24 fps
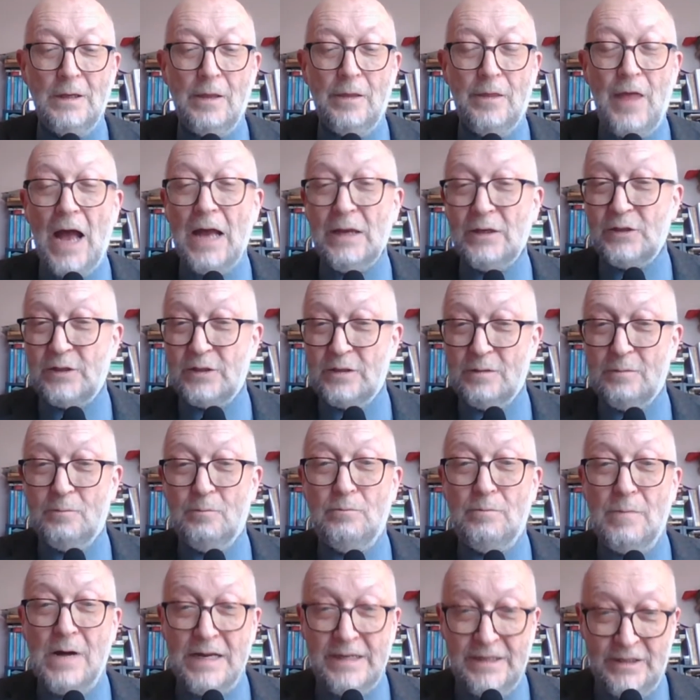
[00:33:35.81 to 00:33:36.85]
That
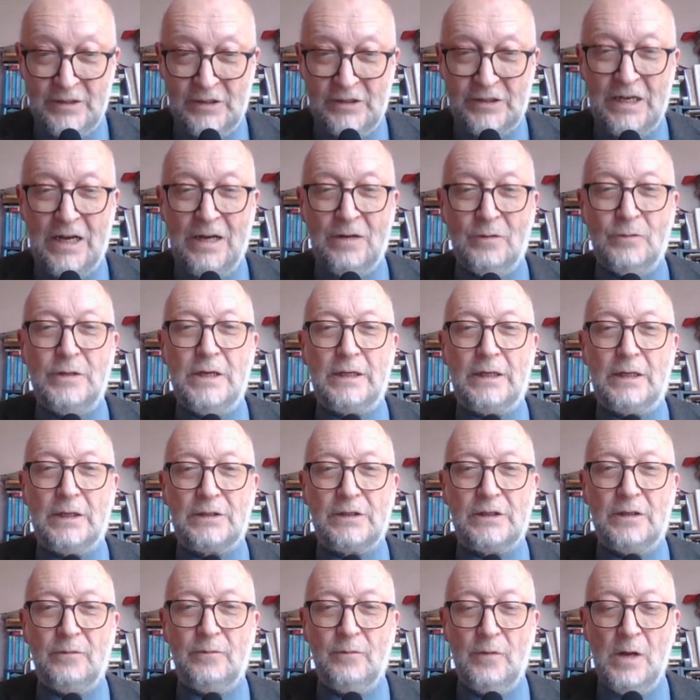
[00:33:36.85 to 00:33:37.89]
might sound
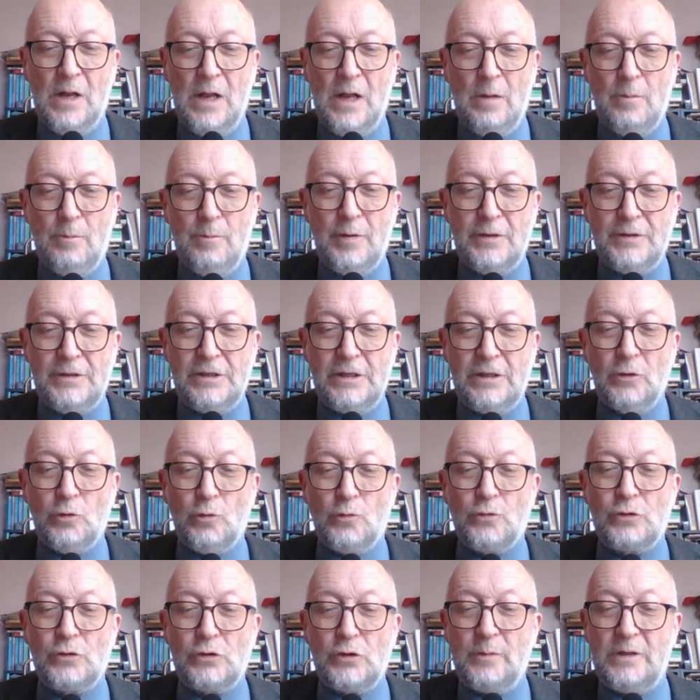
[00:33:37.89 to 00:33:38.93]
negative, but it could
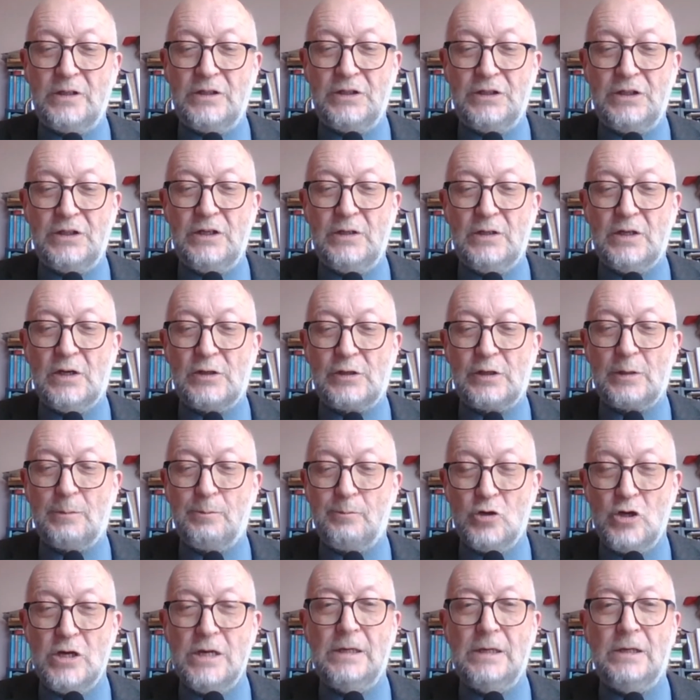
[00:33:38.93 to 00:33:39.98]
also be seen as
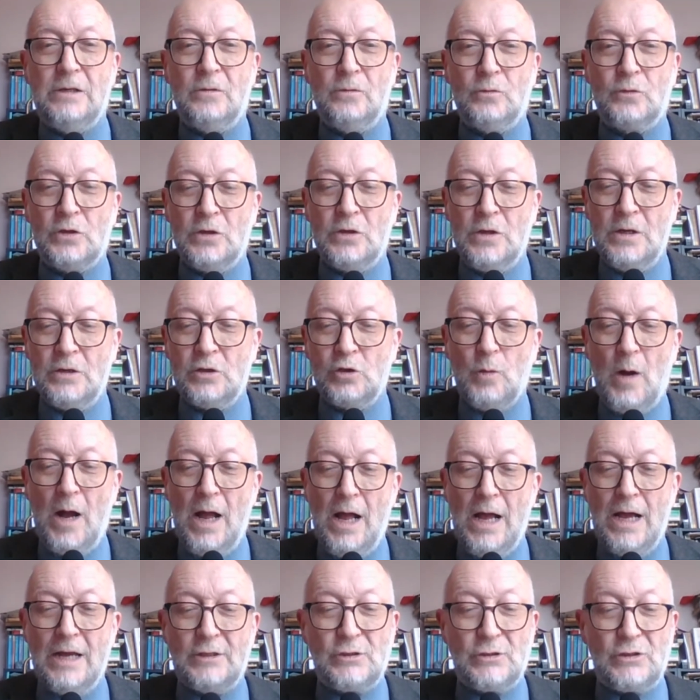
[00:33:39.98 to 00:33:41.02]
a prelude to a
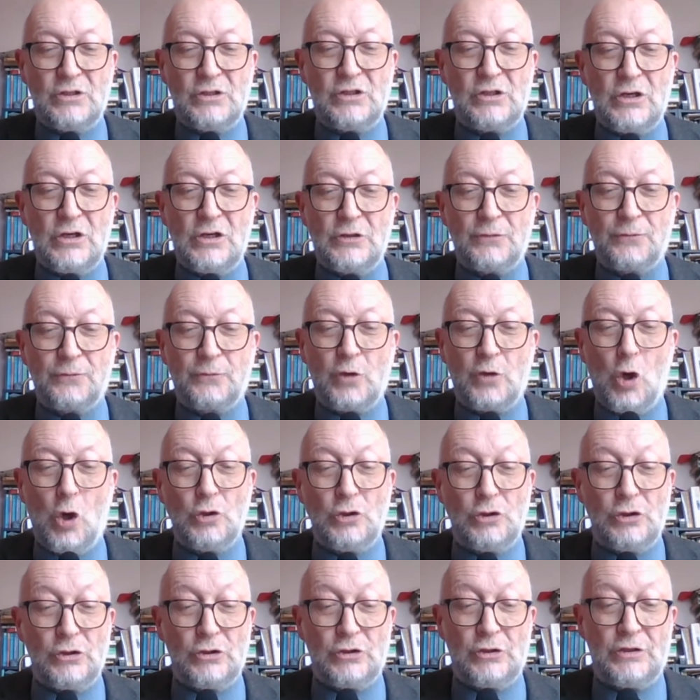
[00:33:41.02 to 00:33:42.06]
heightened state of
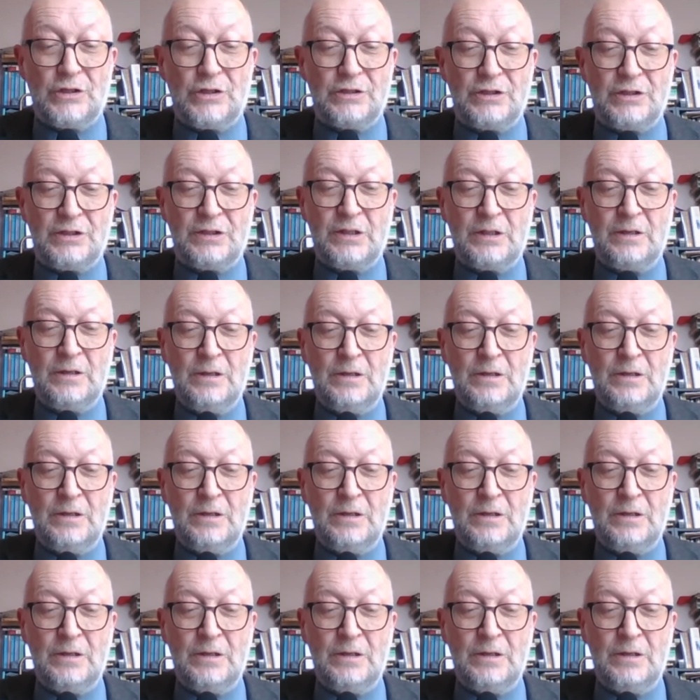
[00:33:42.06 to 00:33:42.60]
consciousness.